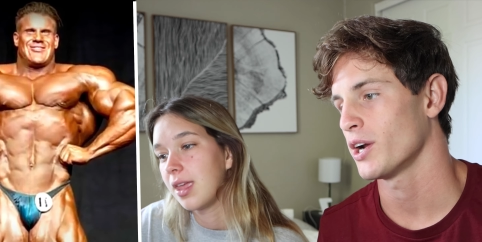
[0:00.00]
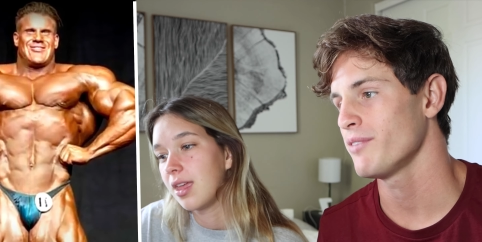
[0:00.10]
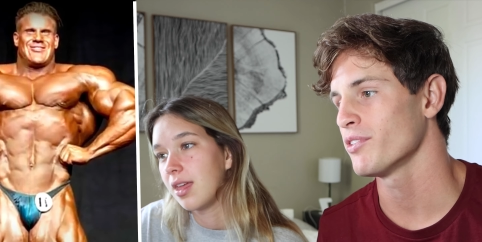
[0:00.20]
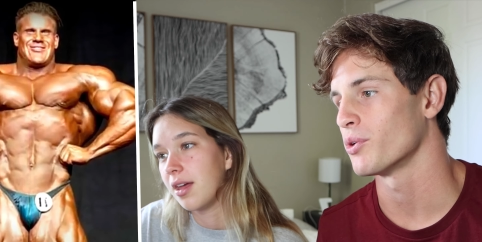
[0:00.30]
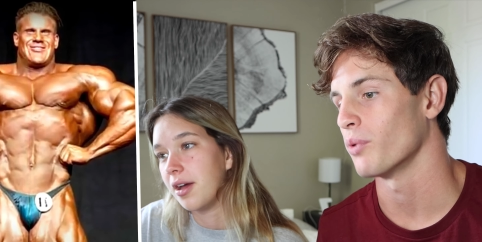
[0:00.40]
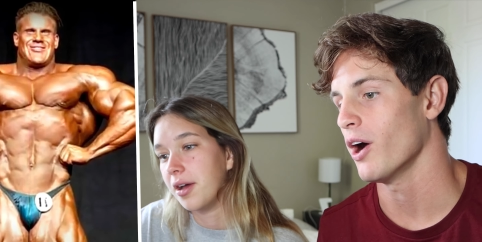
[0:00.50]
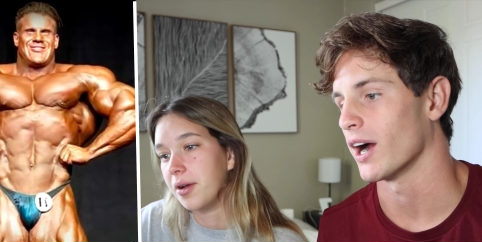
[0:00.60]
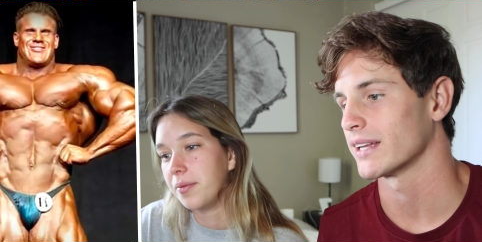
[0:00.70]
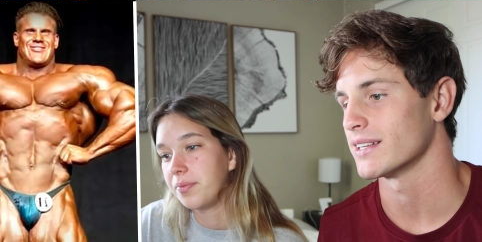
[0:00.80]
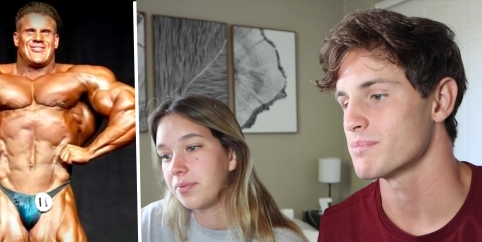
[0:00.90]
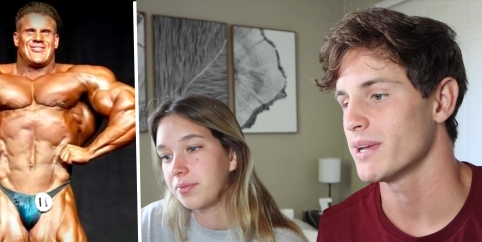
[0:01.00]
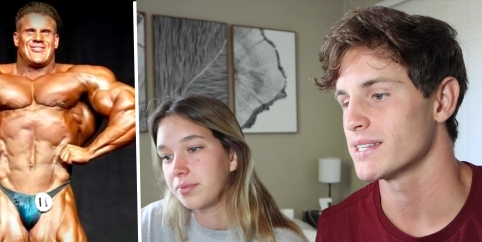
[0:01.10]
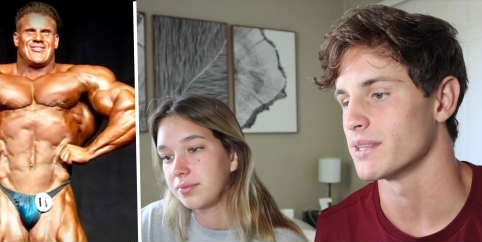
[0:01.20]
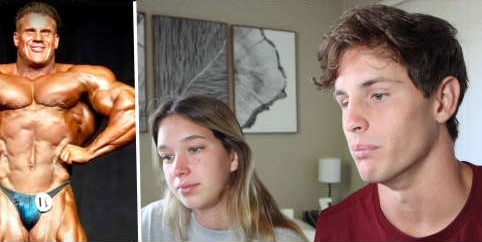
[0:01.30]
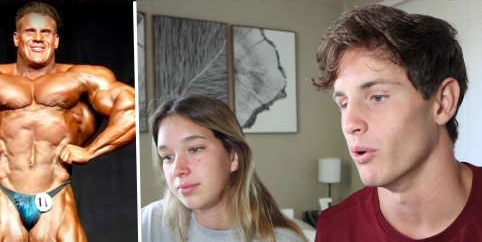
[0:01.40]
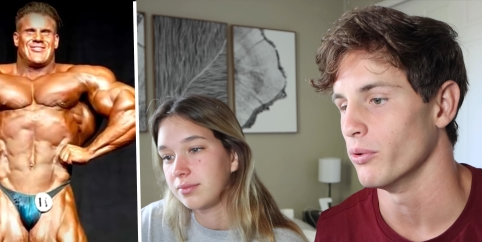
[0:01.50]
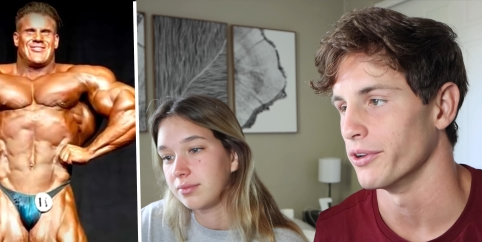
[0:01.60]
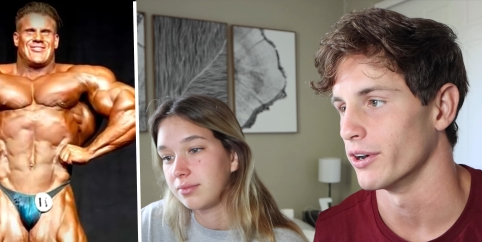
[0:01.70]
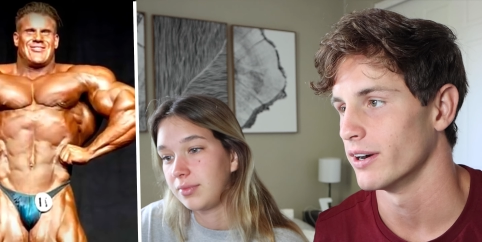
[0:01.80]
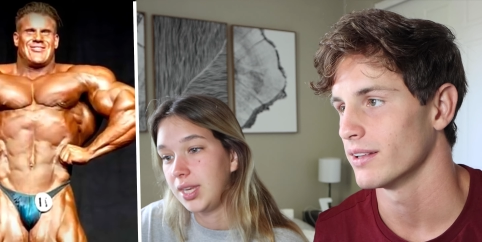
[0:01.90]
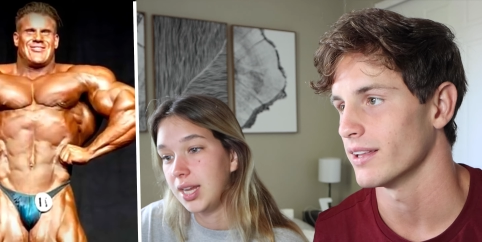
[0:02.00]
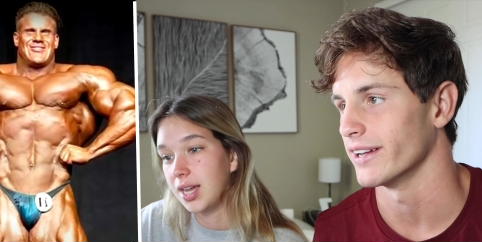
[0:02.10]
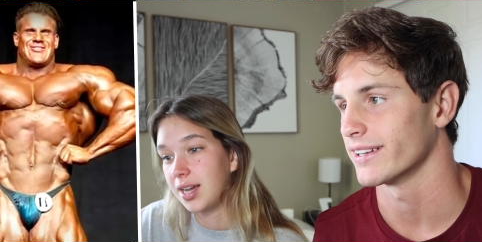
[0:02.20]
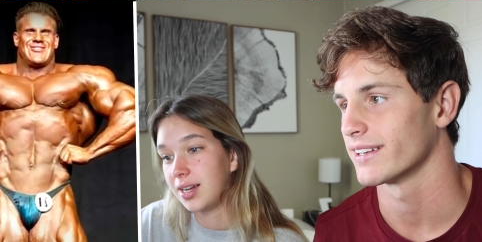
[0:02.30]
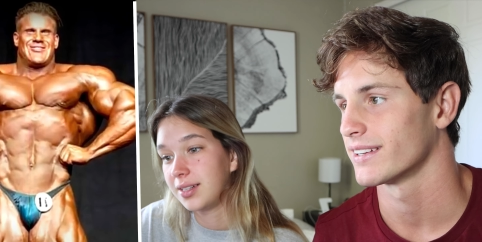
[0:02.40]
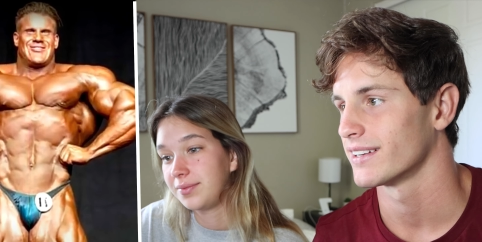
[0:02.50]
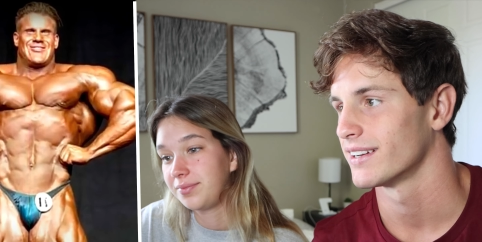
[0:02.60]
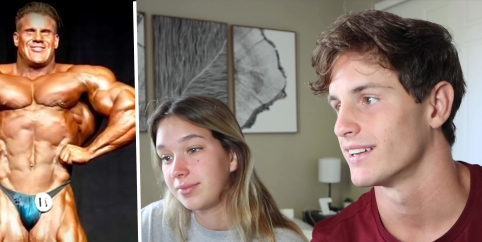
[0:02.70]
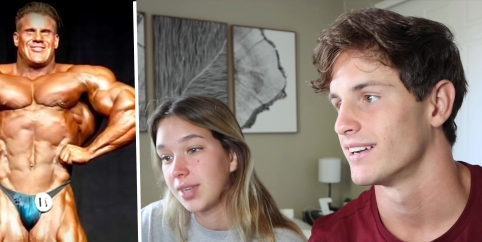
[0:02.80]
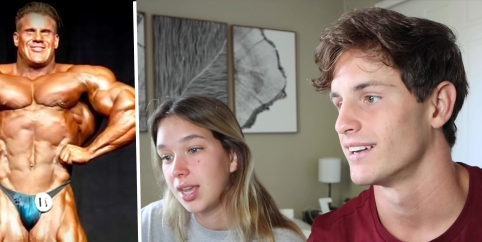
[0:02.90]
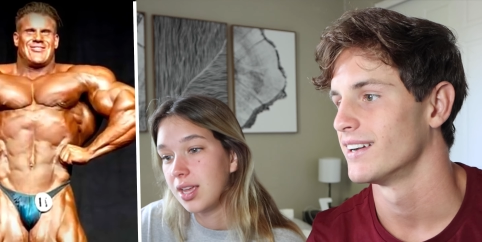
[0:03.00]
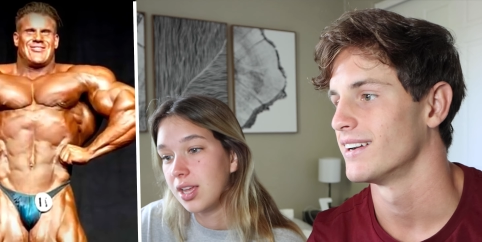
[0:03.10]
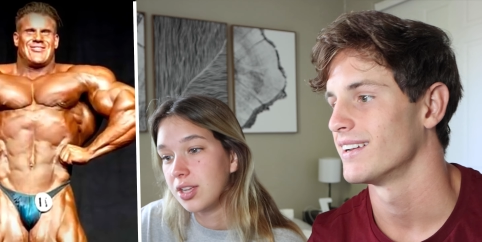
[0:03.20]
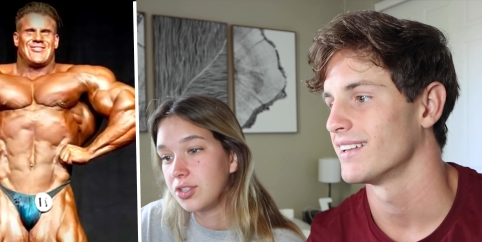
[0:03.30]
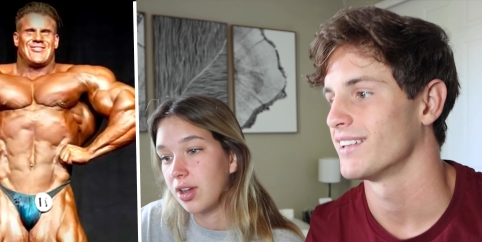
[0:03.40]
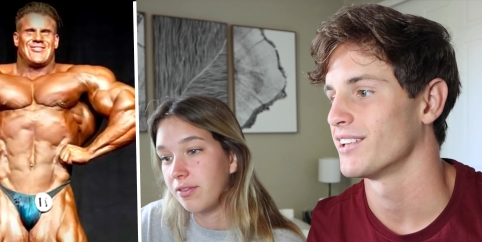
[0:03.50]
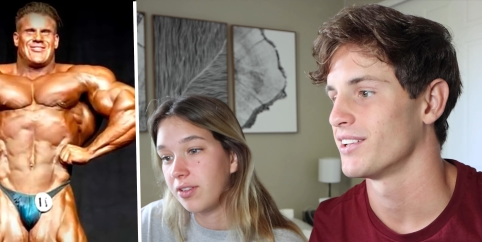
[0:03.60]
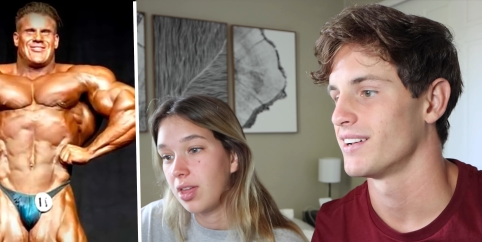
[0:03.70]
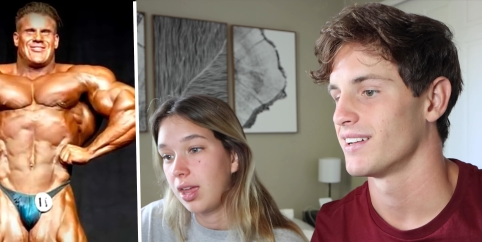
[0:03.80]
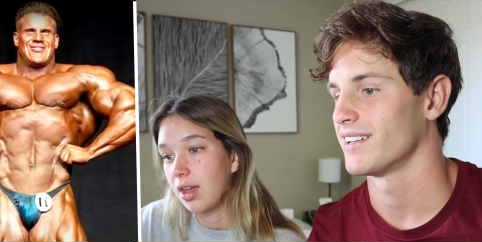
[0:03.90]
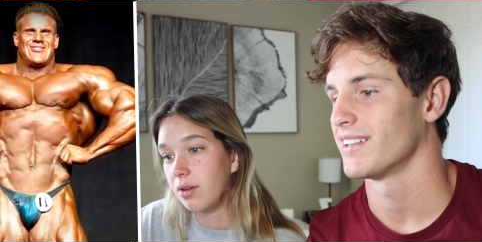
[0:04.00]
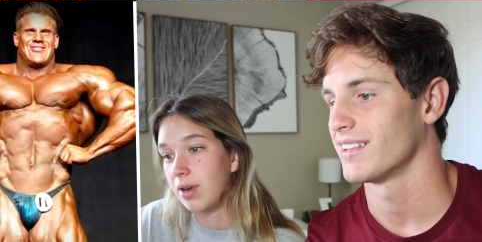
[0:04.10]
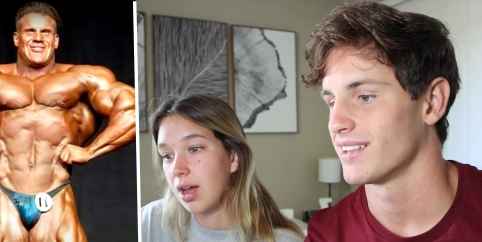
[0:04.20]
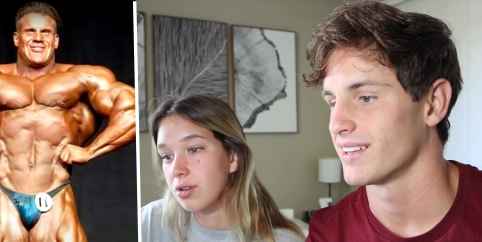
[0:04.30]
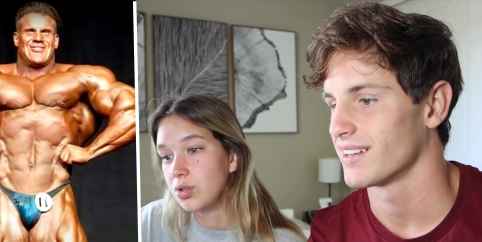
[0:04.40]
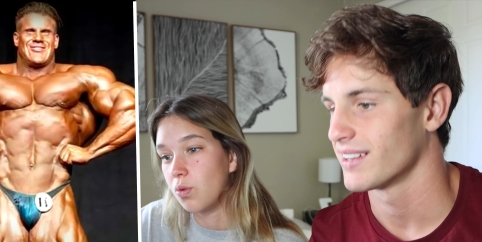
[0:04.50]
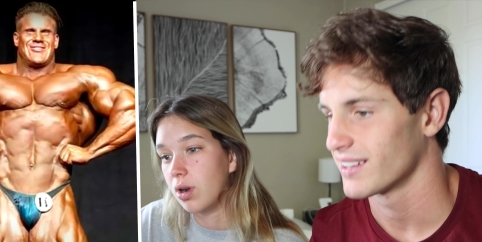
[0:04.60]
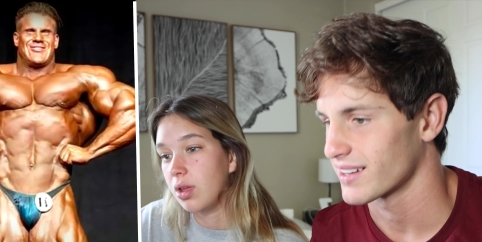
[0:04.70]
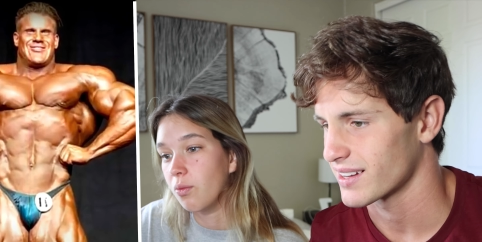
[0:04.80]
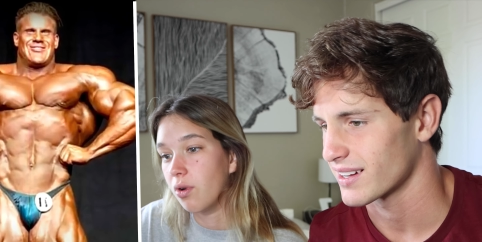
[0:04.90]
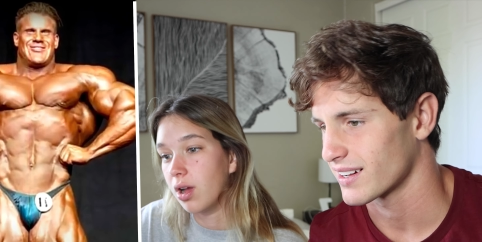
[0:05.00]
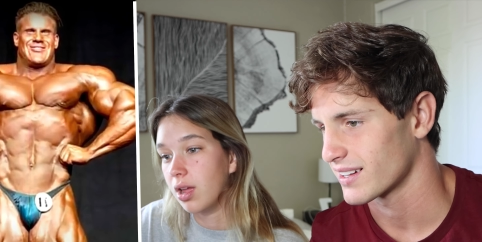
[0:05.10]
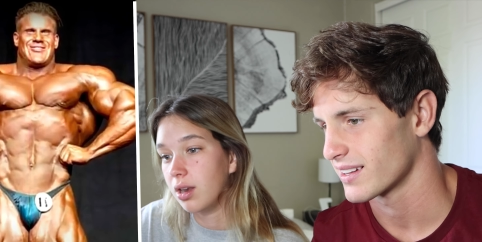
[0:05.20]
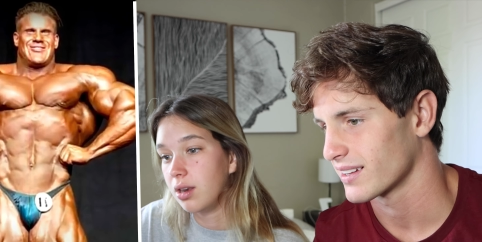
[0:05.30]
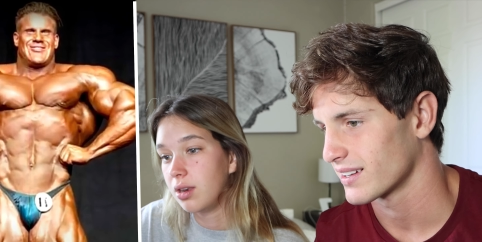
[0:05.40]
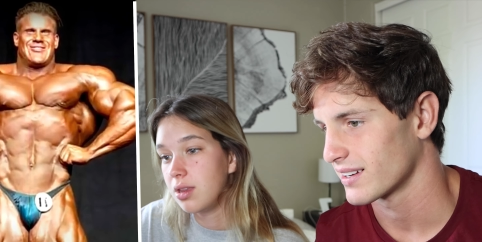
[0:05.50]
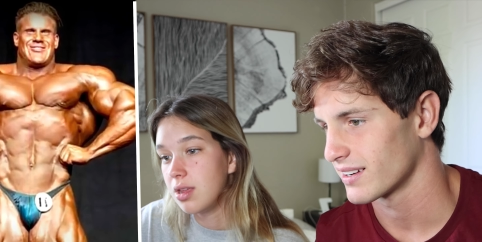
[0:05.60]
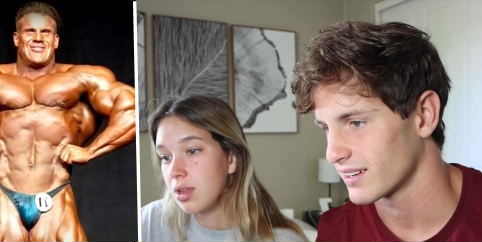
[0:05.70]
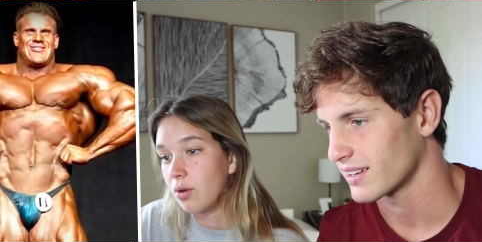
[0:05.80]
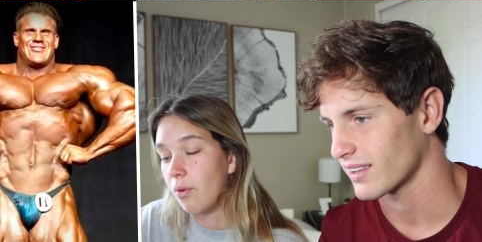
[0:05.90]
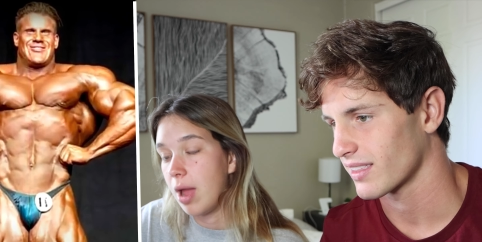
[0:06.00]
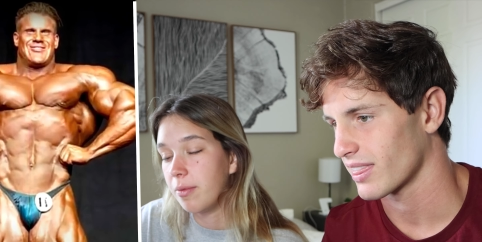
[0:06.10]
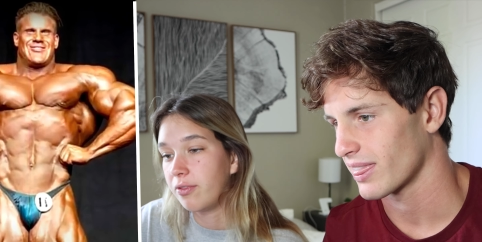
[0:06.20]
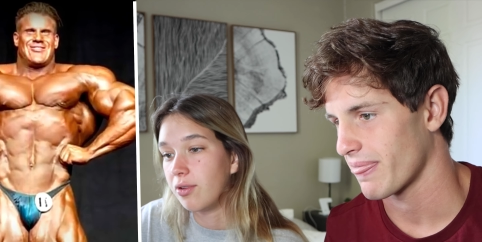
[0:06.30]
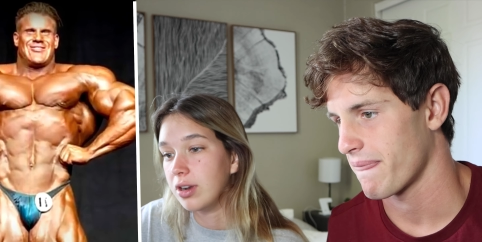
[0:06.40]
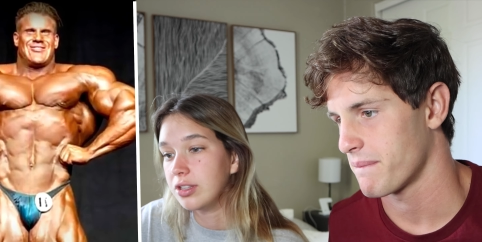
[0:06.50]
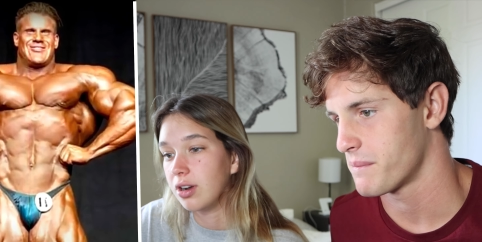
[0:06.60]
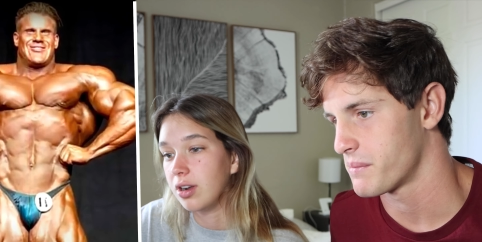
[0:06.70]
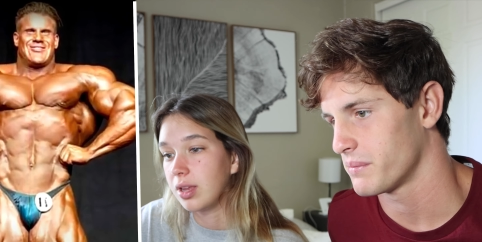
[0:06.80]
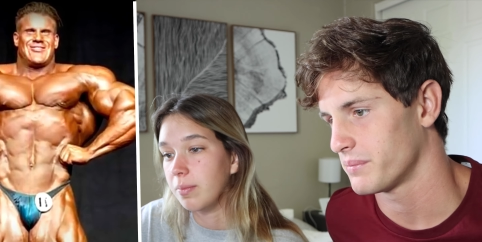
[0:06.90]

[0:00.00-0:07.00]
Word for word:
Speaker 1: not even the Rock. Um, this man's the Boulder. Yeah. Like,
Speaker 2: so I feel like around 21, right before he started